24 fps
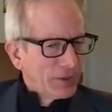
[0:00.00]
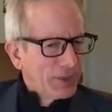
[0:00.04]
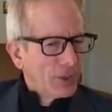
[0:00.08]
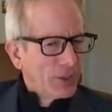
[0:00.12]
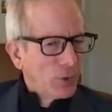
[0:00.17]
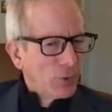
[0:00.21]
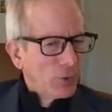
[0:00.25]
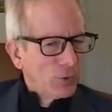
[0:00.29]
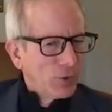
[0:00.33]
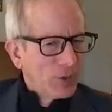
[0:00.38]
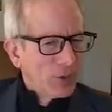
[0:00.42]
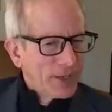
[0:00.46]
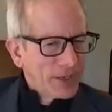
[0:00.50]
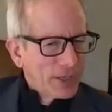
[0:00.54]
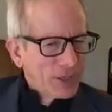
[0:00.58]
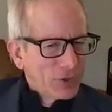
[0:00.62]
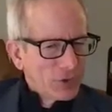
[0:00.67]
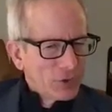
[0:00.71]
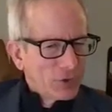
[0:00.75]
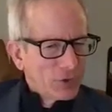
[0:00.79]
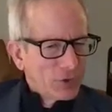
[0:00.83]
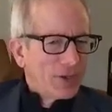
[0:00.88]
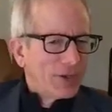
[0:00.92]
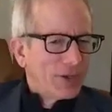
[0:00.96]
ego, like
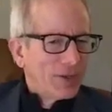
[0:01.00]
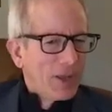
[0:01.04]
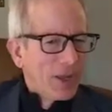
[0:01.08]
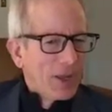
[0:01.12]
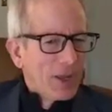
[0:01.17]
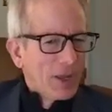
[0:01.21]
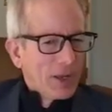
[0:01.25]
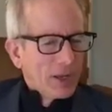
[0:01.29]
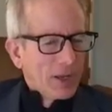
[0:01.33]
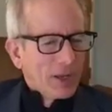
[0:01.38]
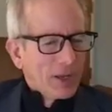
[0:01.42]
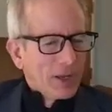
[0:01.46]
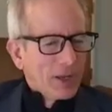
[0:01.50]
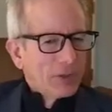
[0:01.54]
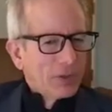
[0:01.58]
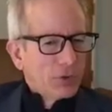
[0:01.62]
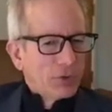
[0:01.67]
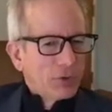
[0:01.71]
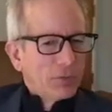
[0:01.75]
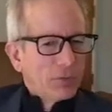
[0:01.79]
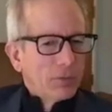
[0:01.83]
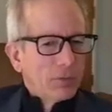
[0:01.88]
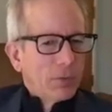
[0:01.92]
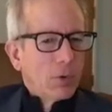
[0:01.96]
it's
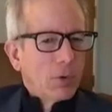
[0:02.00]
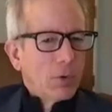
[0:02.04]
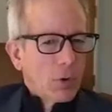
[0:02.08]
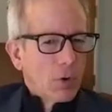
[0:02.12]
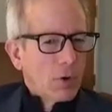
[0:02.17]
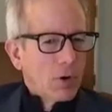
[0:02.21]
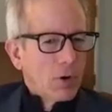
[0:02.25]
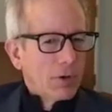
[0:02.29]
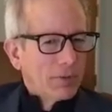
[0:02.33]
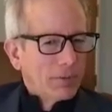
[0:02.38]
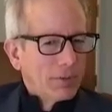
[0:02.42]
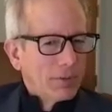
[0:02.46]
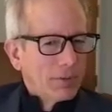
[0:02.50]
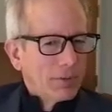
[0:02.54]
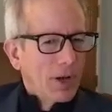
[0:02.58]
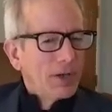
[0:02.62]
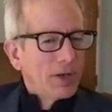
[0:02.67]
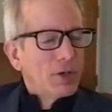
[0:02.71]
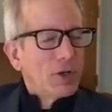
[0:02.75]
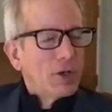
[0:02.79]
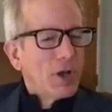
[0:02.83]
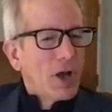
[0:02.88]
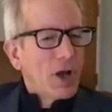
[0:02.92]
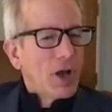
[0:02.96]
or
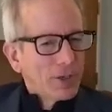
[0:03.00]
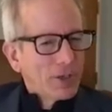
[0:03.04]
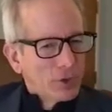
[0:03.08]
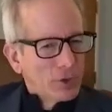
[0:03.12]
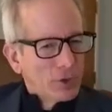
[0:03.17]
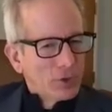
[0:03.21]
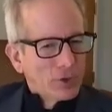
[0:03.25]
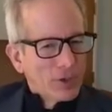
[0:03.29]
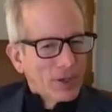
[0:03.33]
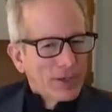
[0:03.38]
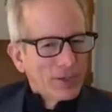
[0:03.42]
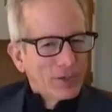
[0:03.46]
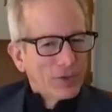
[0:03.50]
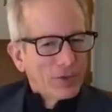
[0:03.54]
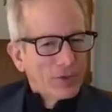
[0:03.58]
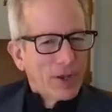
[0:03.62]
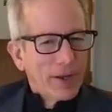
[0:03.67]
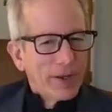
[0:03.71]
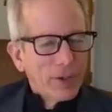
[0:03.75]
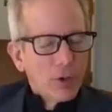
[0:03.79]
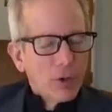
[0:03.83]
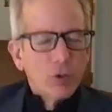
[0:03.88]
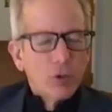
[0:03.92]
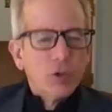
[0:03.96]
unconscious
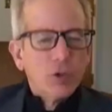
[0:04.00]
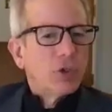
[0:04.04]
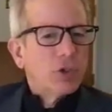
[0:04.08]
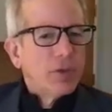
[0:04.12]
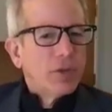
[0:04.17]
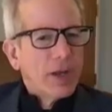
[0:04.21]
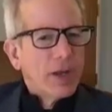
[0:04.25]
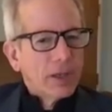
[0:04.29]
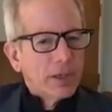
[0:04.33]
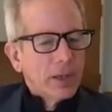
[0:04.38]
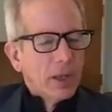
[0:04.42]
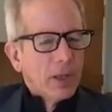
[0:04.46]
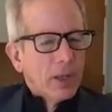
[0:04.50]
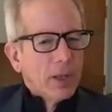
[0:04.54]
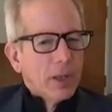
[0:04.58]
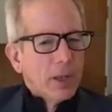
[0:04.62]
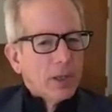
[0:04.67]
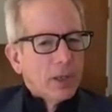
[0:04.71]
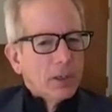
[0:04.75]
anxiety, or just not